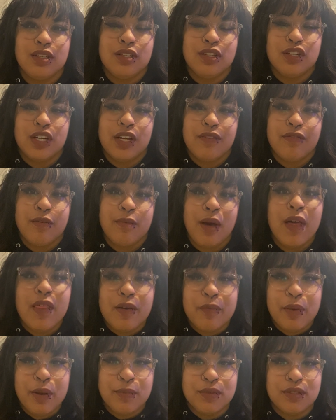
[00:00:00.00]
learning from
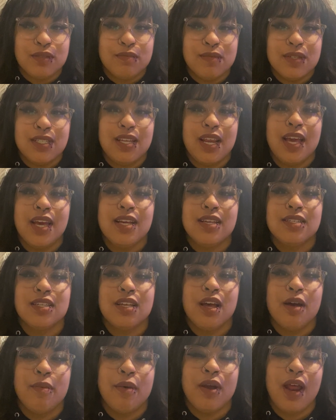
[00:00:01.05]
other people's mistakes
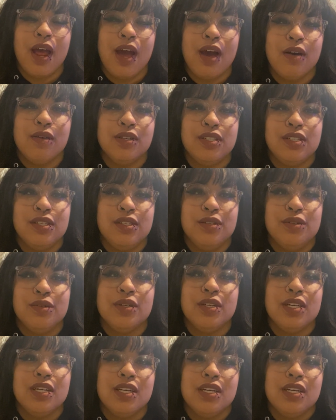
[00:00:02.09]
about how to